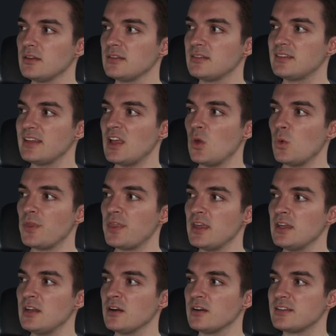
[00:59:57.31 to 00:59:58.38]
cell
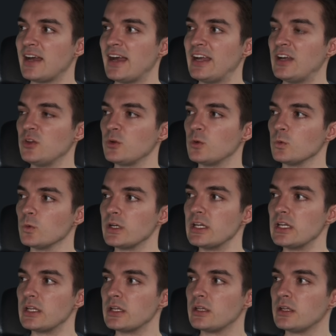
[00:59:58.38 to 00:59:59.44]
within our tiled
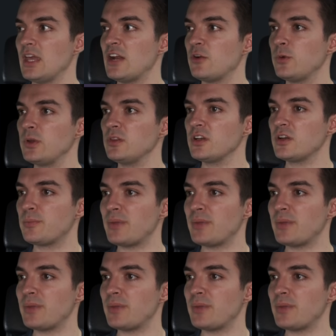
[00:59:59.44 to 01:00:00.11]
grid. And if we look